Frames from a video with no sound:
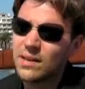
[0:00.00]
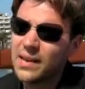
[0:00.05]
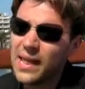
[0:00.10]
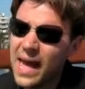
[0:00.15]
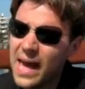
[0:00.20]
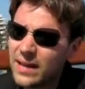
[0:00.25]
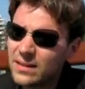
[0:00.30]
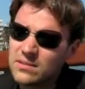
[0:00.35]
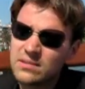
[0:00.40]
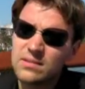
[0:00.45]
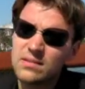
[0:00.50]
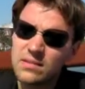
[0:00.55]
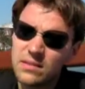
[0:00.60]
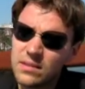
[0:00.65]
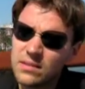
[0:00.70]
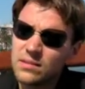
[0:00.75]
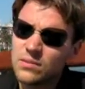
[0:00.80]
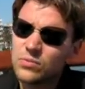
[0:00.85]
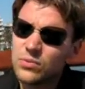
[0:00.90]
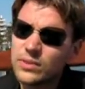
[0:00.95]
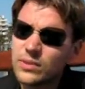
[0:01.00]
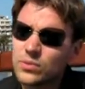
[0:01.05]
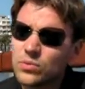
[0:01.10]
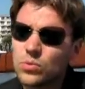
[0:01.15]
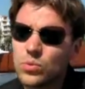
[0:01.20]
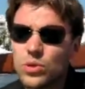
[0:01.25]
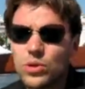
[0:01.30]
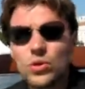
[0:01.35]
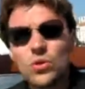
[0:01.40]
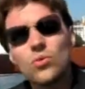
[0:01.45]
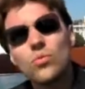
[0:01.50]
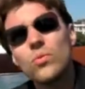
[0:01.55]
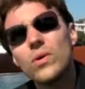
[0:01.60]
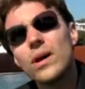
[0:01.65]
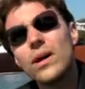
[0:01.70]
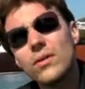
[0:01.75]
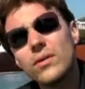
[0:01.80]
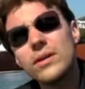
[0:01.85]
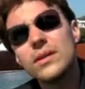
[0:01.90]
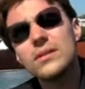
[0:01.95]
lands in the real world
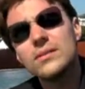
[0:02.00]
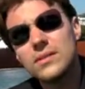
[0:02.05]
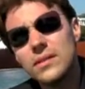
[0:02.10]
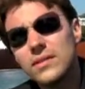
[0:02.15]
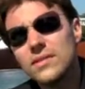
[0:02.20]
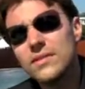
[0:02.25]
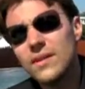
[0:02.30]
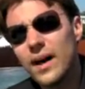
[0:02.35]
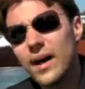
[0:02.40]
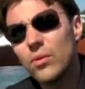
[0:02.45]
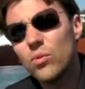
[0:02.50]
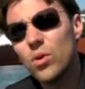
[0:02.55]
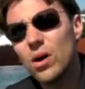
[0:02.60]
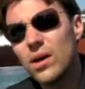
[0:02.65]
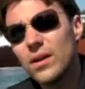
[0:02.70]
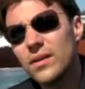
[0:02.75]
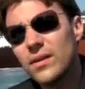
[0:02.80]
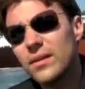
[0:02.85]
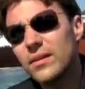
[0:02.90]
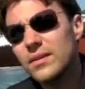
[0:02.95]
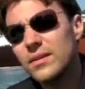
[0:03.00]
while he's in Taiwan.